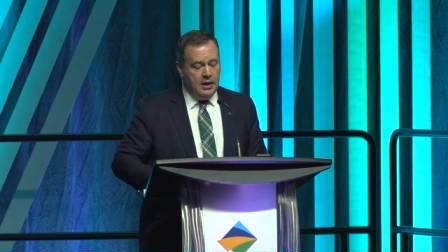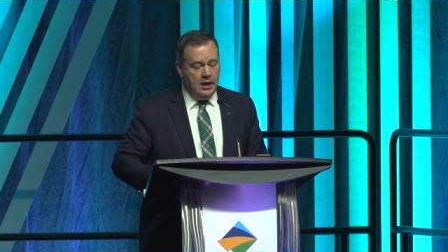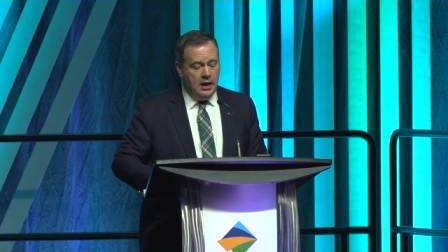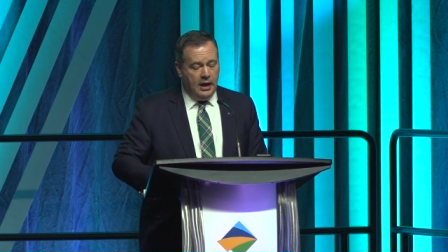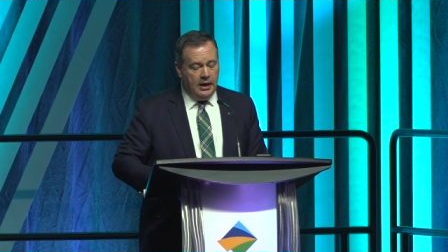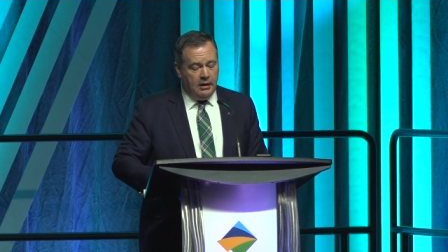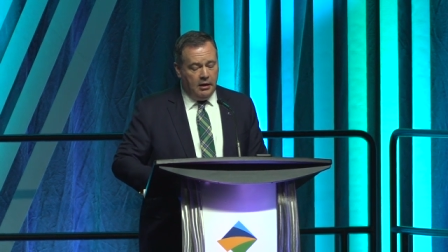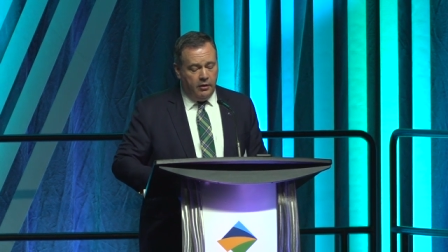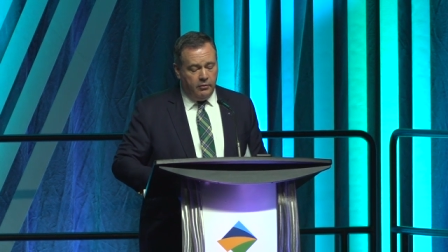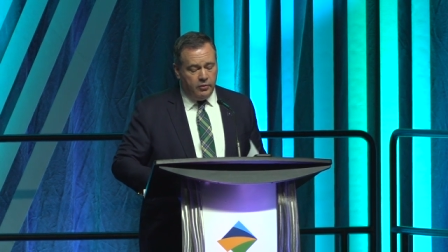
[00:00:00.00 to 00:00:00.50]

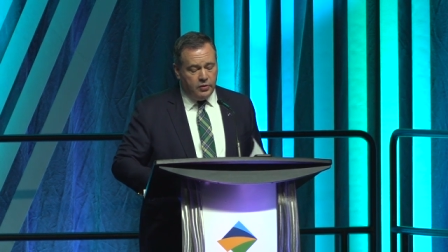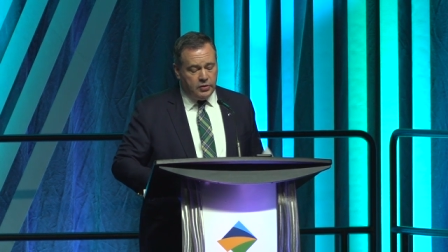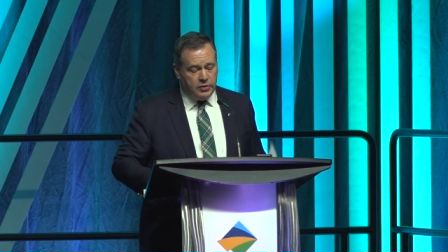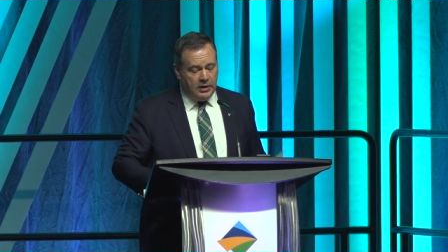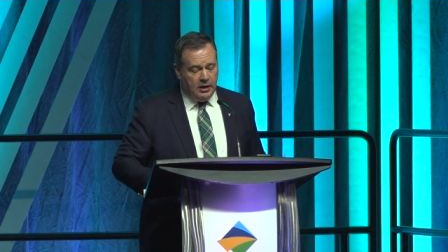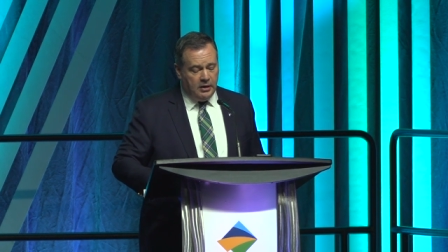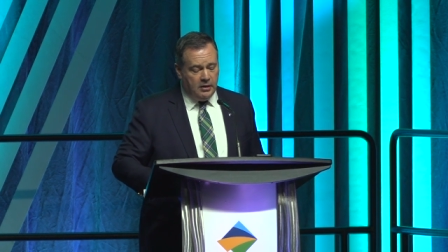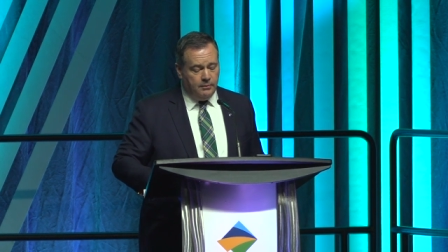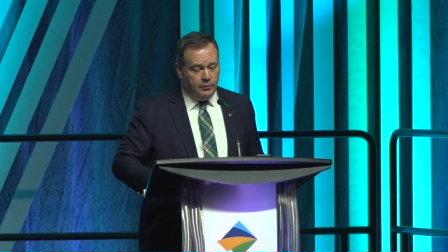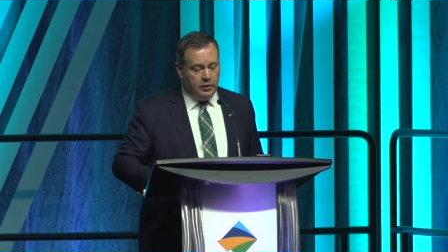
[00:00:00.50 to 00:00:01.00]
and
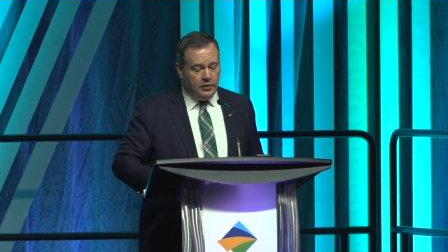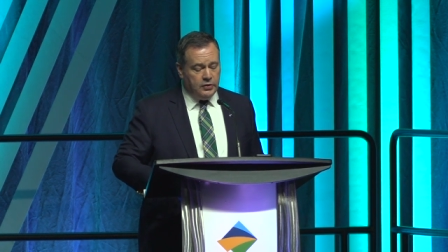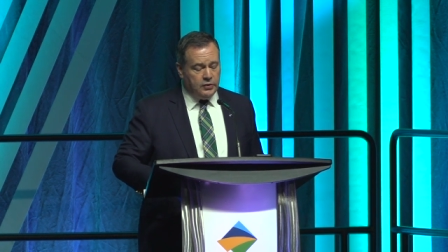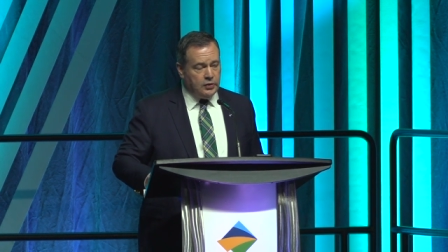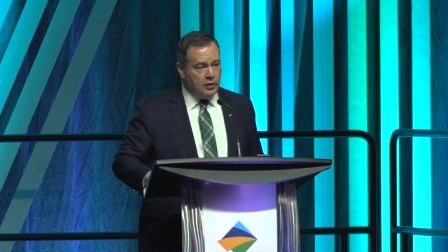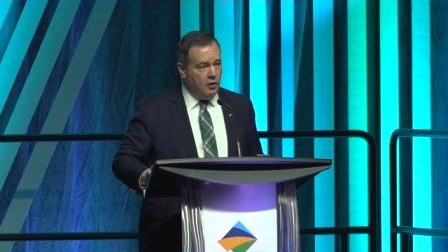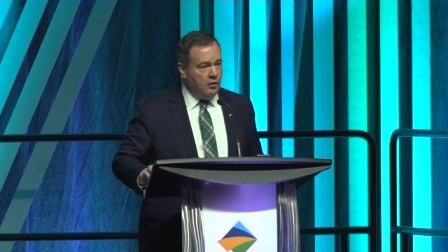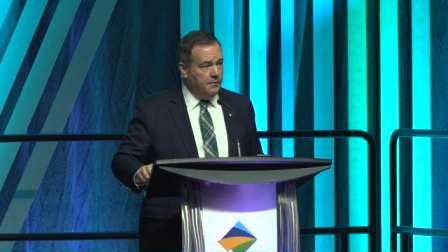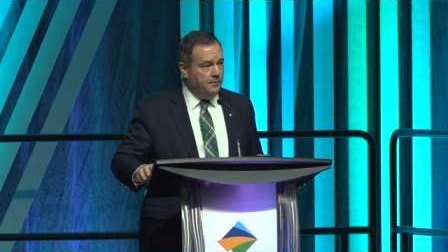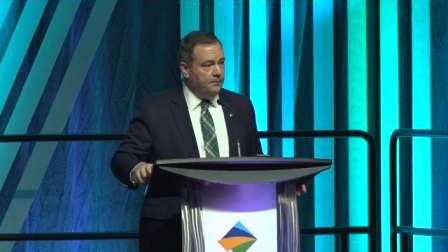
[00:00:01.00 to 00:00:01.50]
understandably
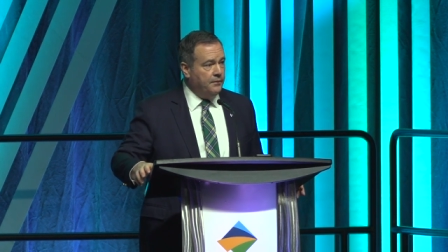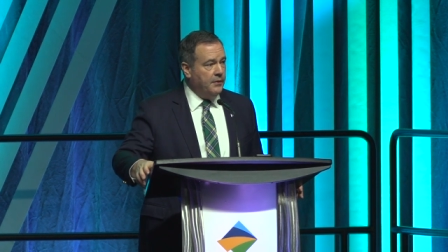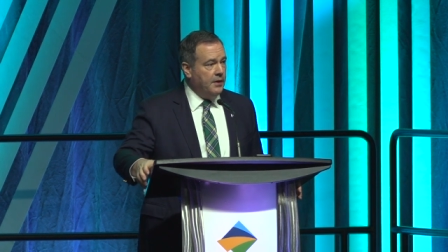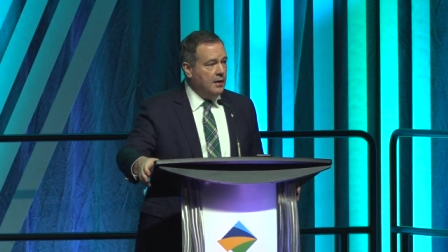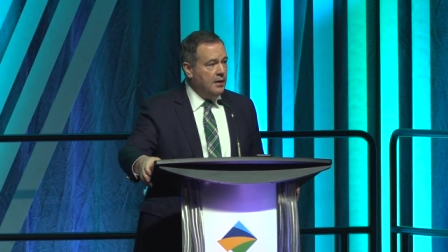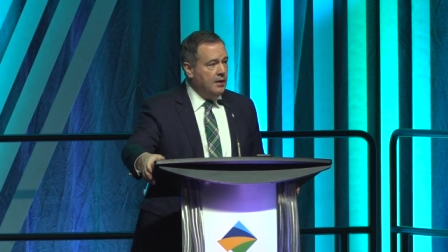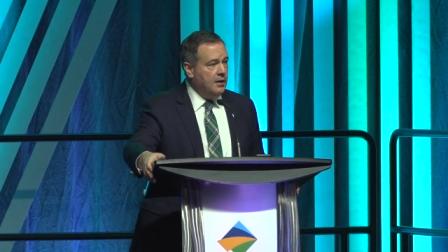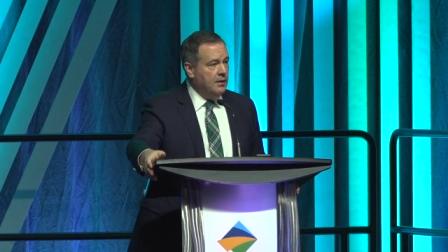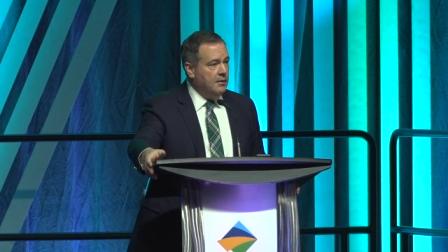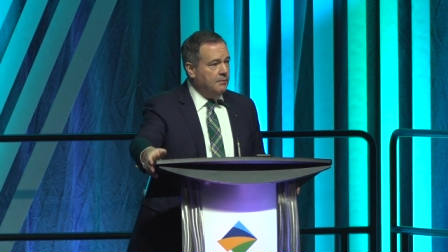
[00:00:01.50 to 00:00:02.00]
so,
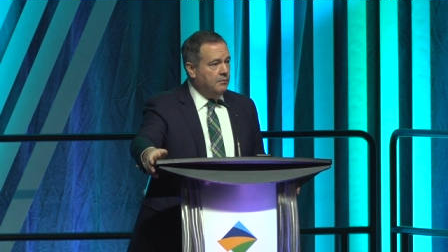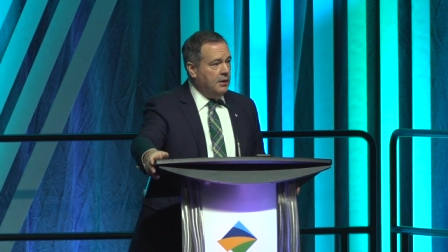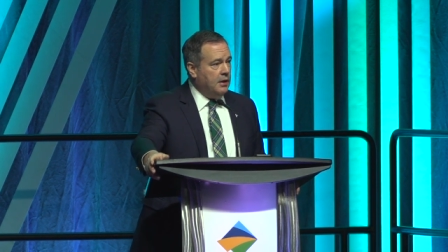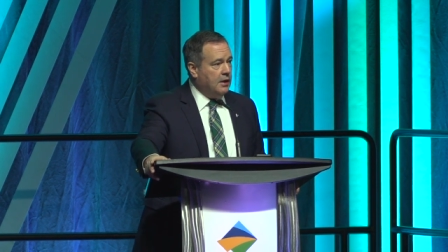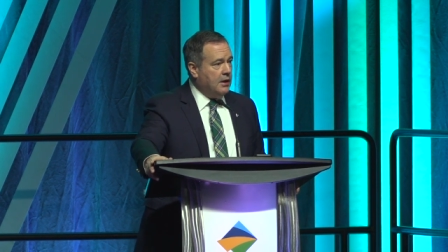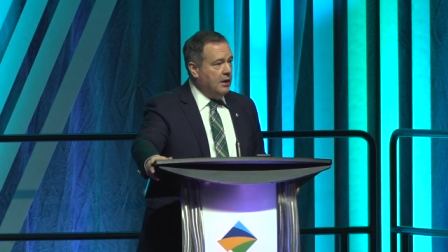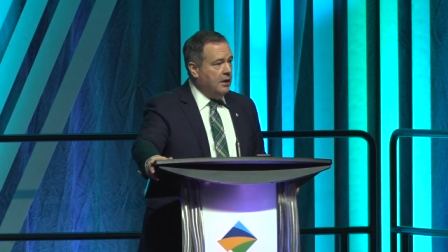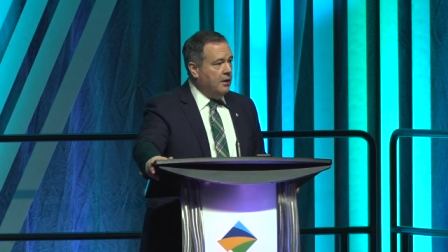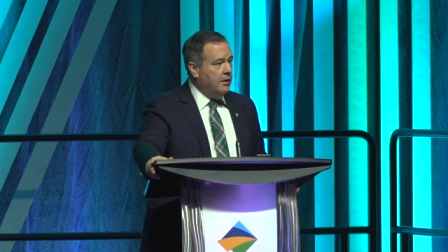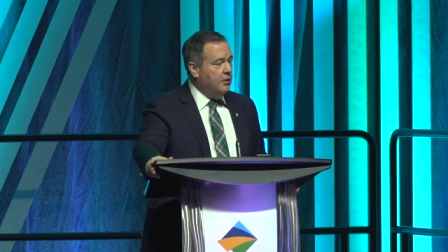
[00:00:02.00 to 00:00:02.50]

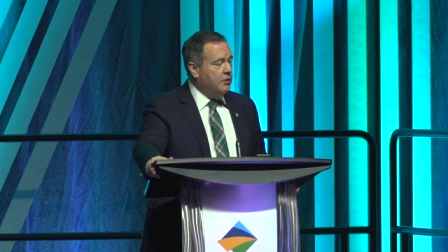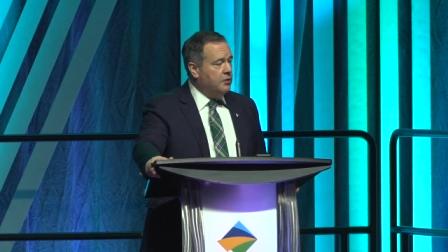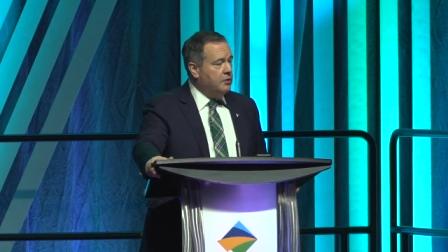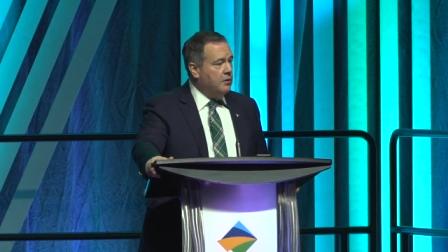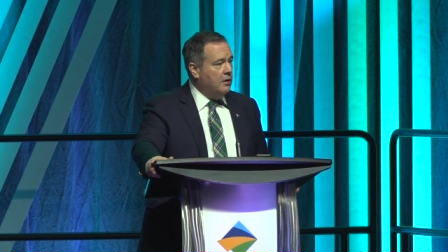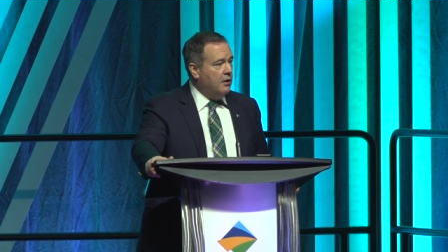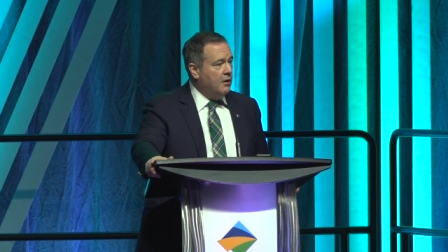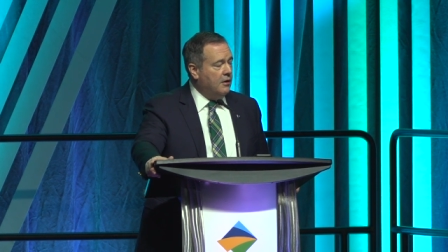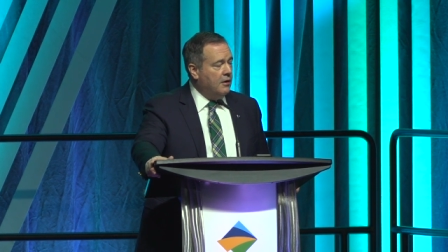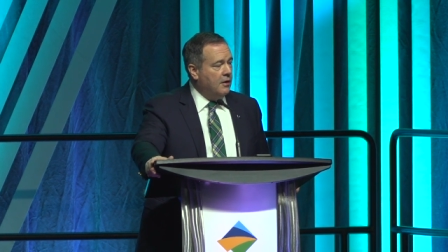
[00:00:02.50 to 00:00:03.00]

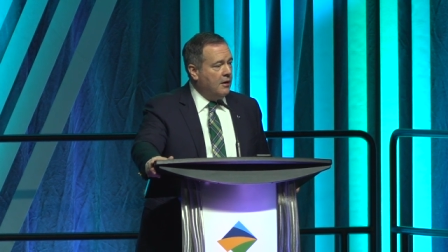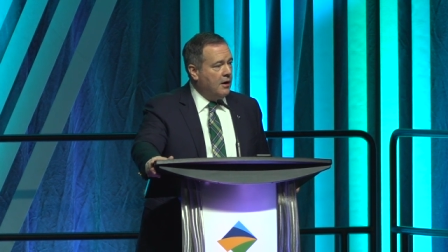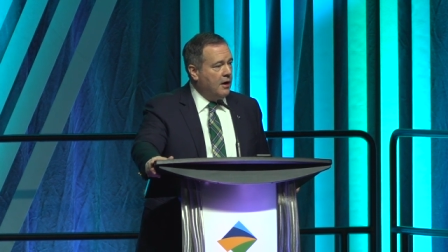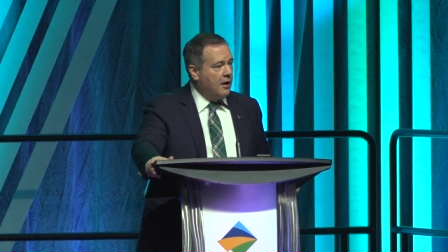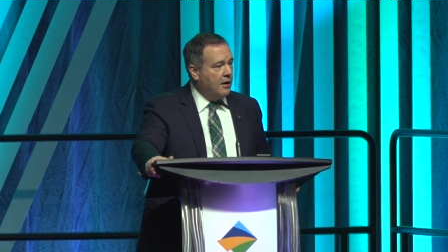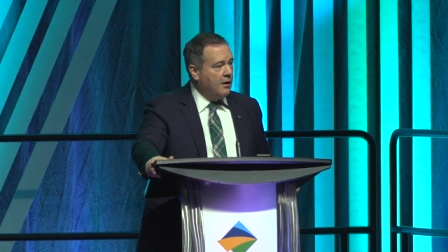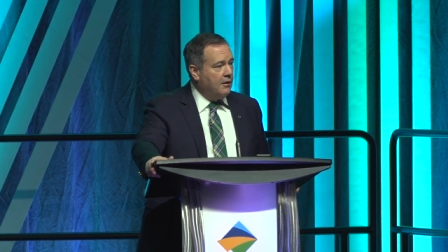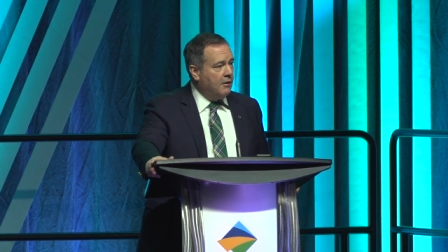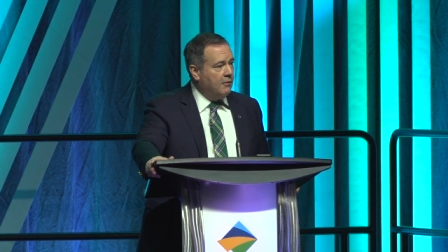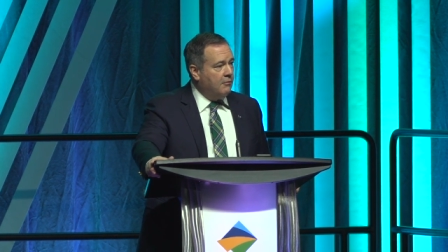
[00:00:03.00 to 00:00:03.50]
because
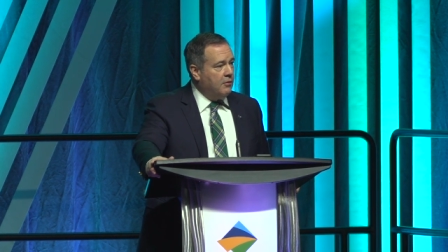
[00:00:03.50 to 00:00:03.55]
uh,